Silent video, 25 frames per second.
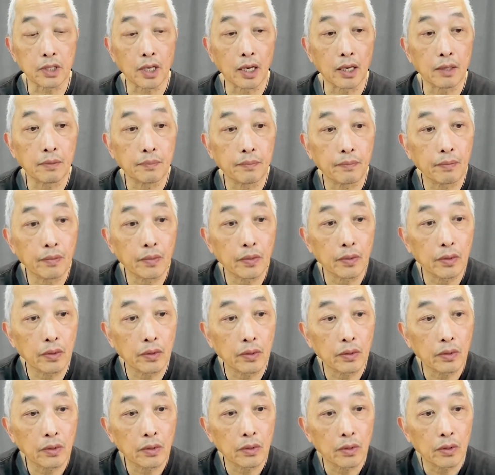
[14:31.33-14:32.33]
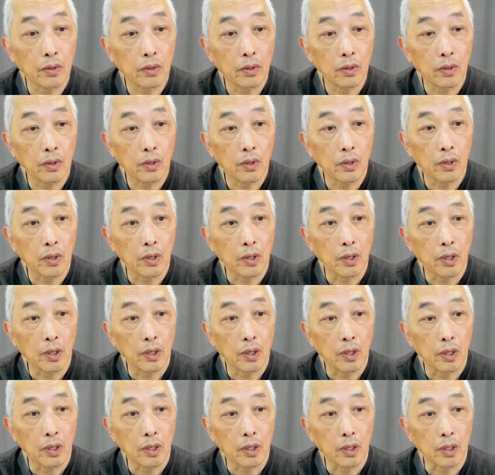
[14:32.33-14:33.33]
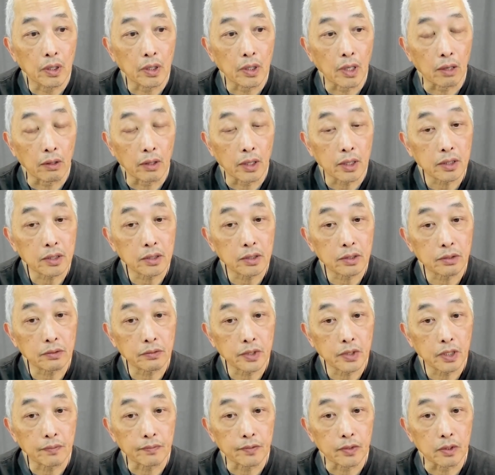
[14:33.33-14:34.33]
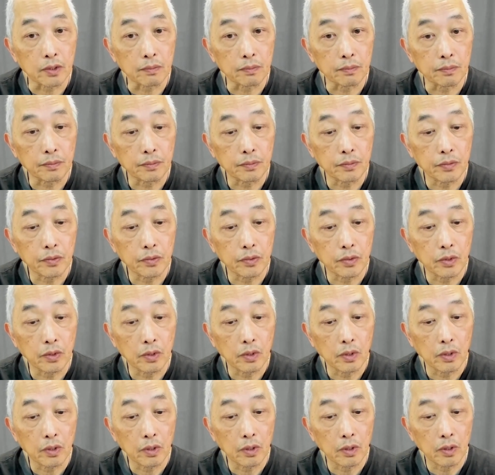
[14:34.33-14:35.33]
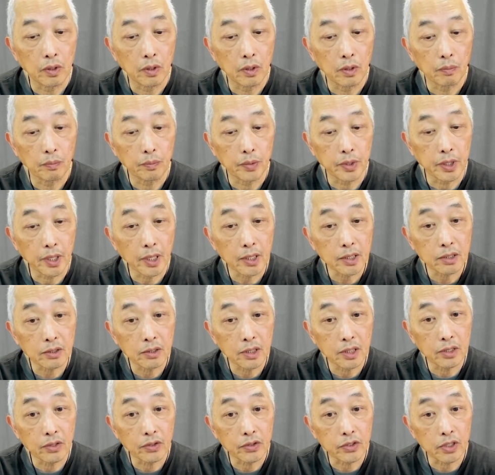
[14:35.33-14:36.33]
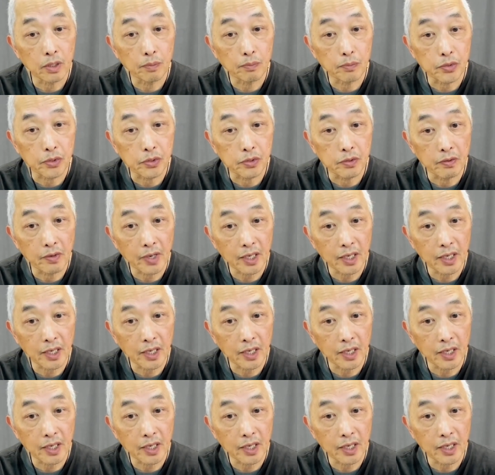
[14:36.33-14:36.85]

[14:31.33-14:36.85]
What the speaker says: Now that's 3 of them. But actually there's some prerequisites for these 3,